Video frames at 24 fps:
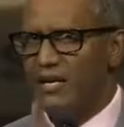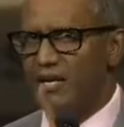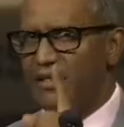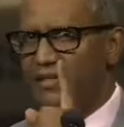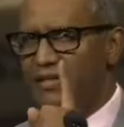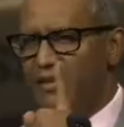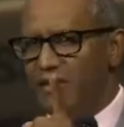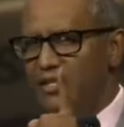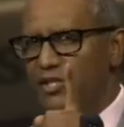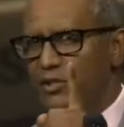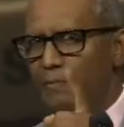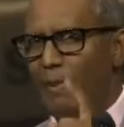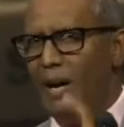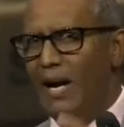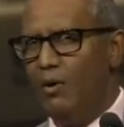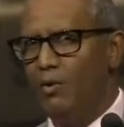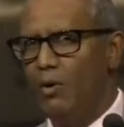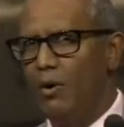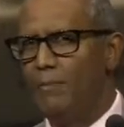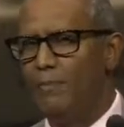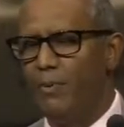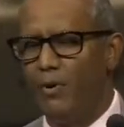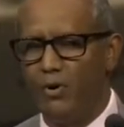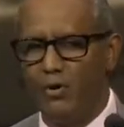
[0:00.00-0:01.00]
This
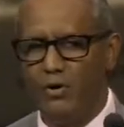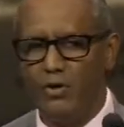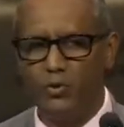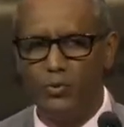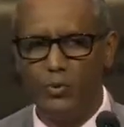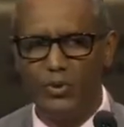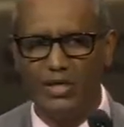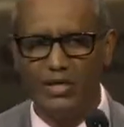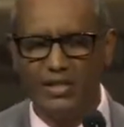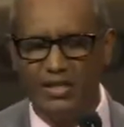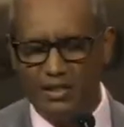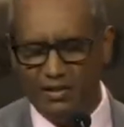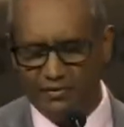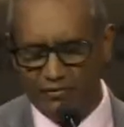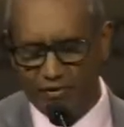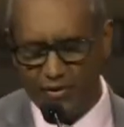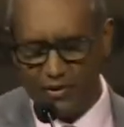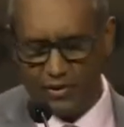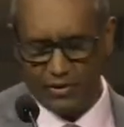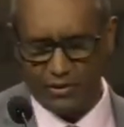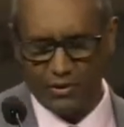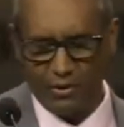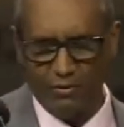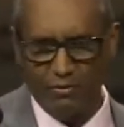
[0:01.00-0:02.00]
PowerPoint will give you
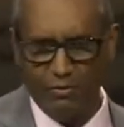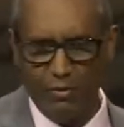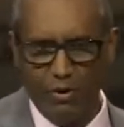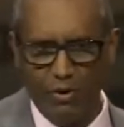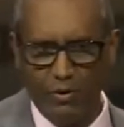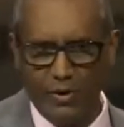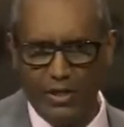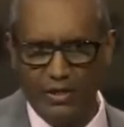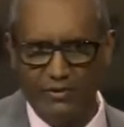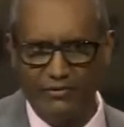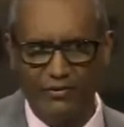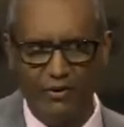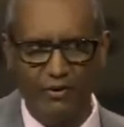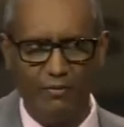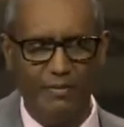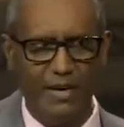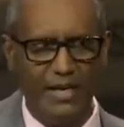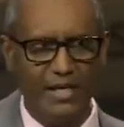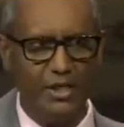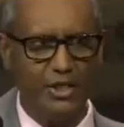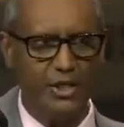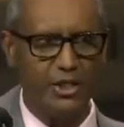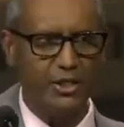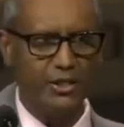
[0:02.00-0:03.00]
some more
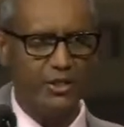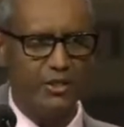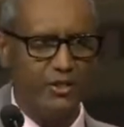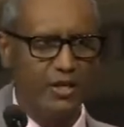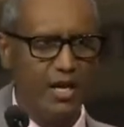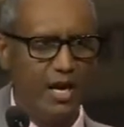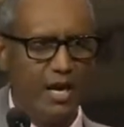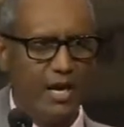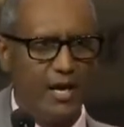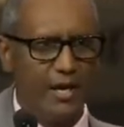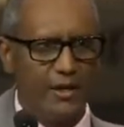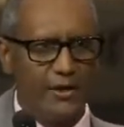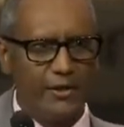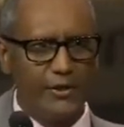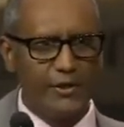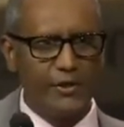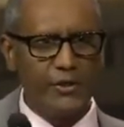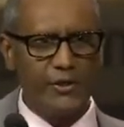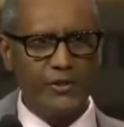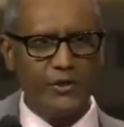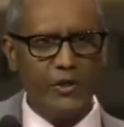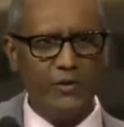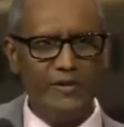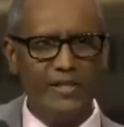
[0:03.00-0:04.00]
information
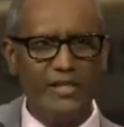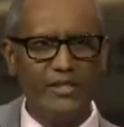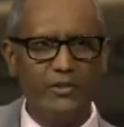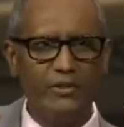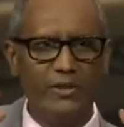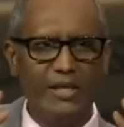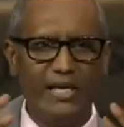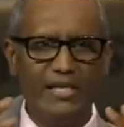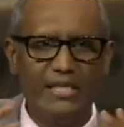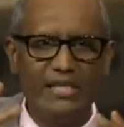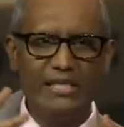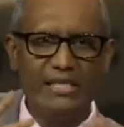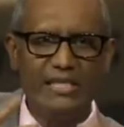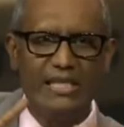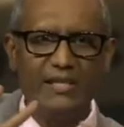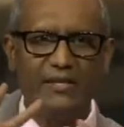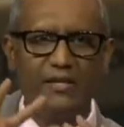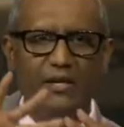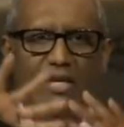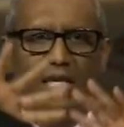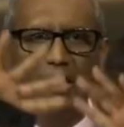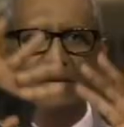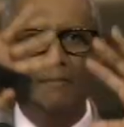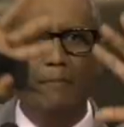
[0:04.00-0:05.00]
so that you can see
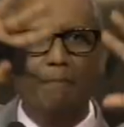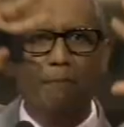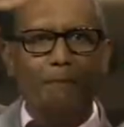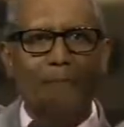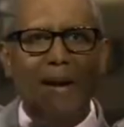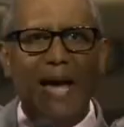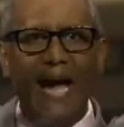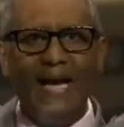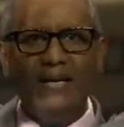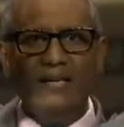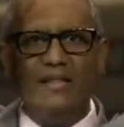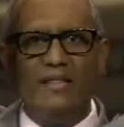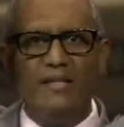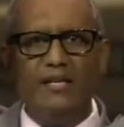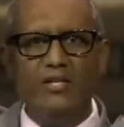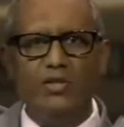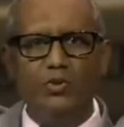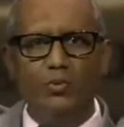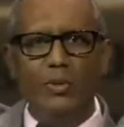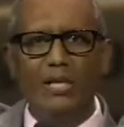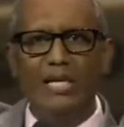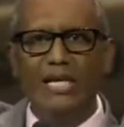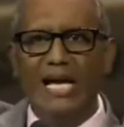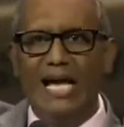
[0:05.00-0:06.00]
the impact this
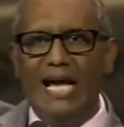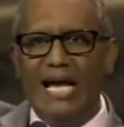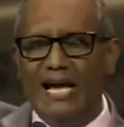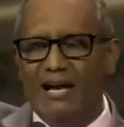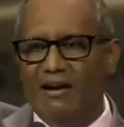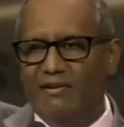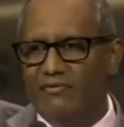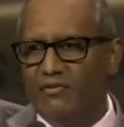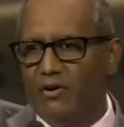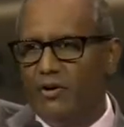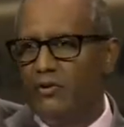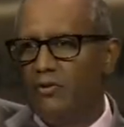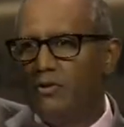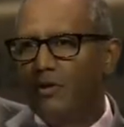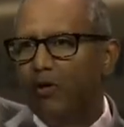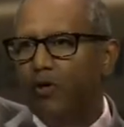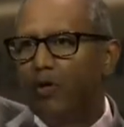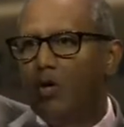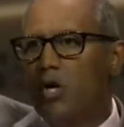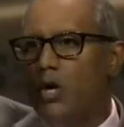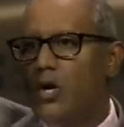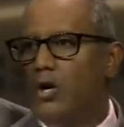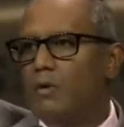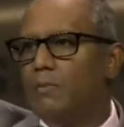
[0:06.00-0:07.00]
will have on the
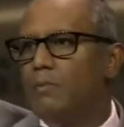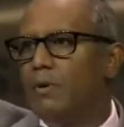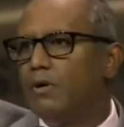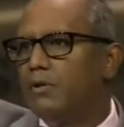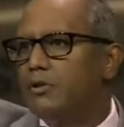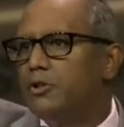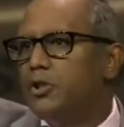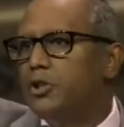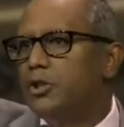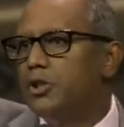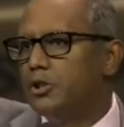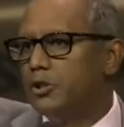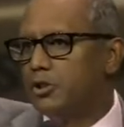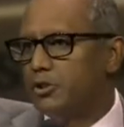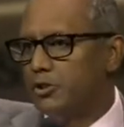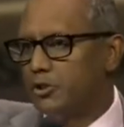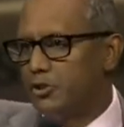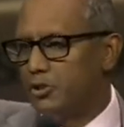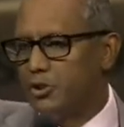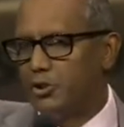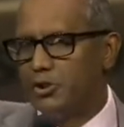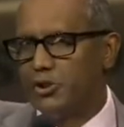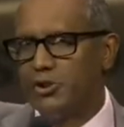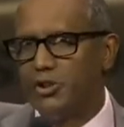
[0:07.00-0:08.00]
global
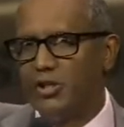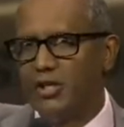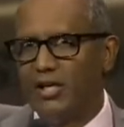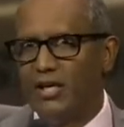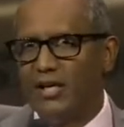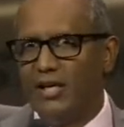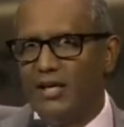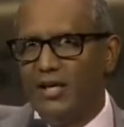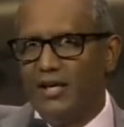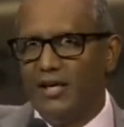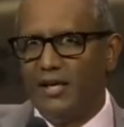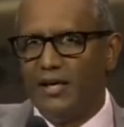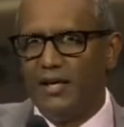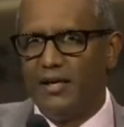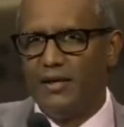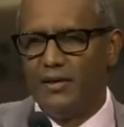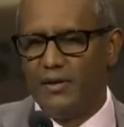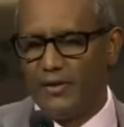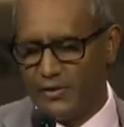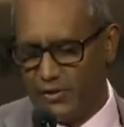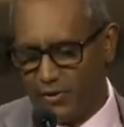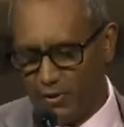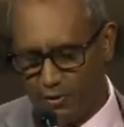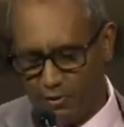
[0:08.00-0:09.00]
church.
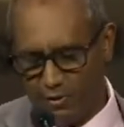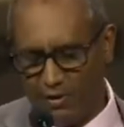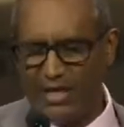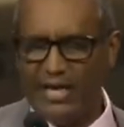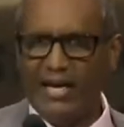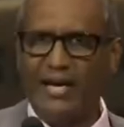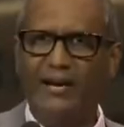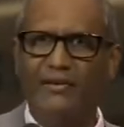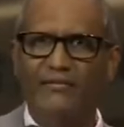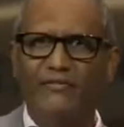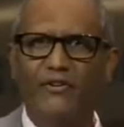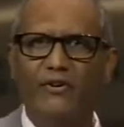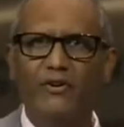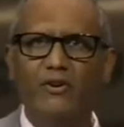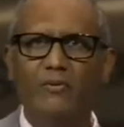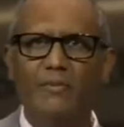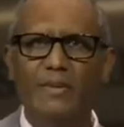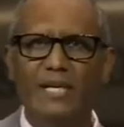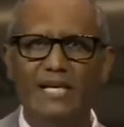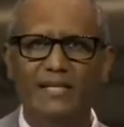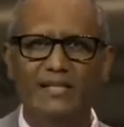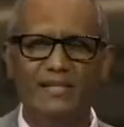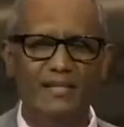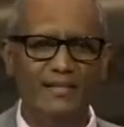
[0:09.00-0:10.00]
So follow
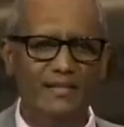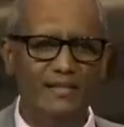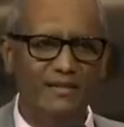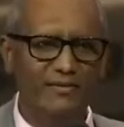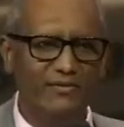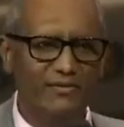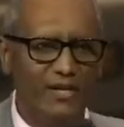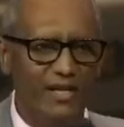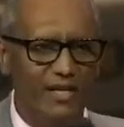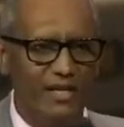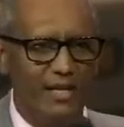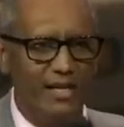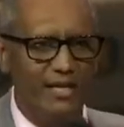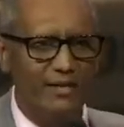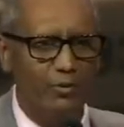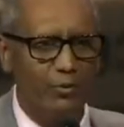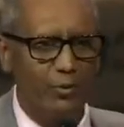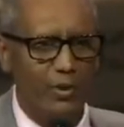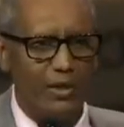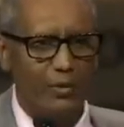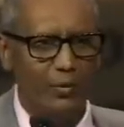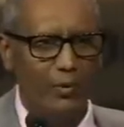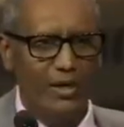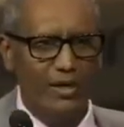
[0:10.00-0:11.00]
me attentively and
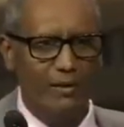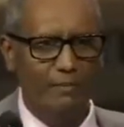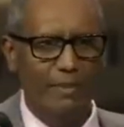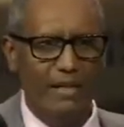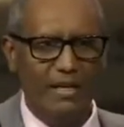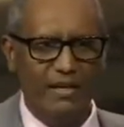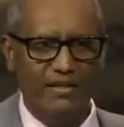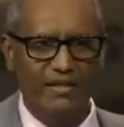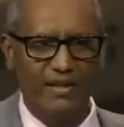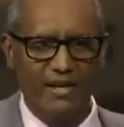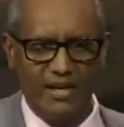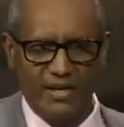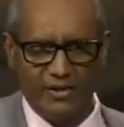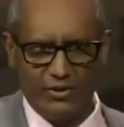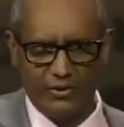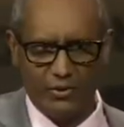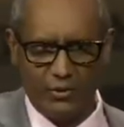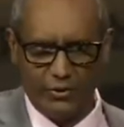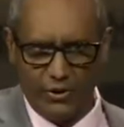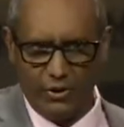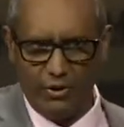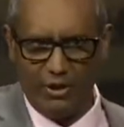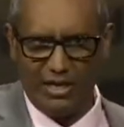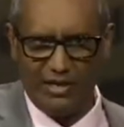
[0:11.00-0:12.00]
we will be there. So
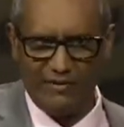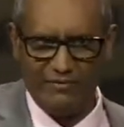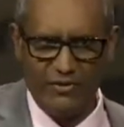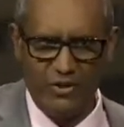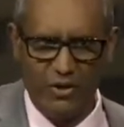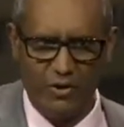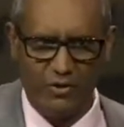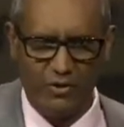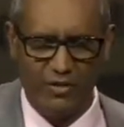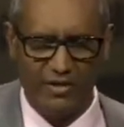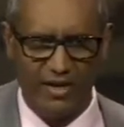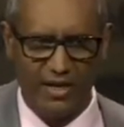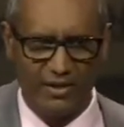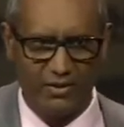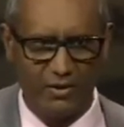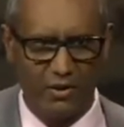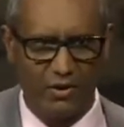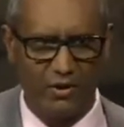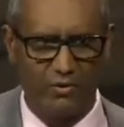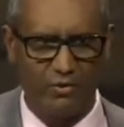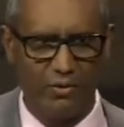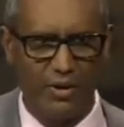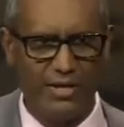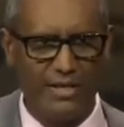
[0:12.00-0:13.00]
you have known that
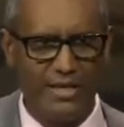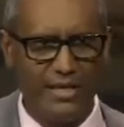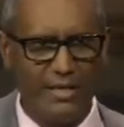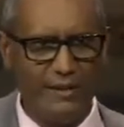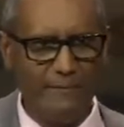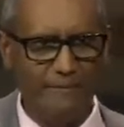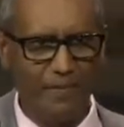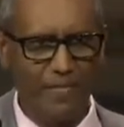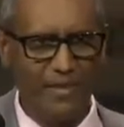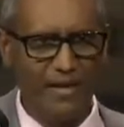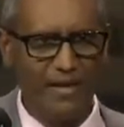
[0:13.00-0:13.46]
already.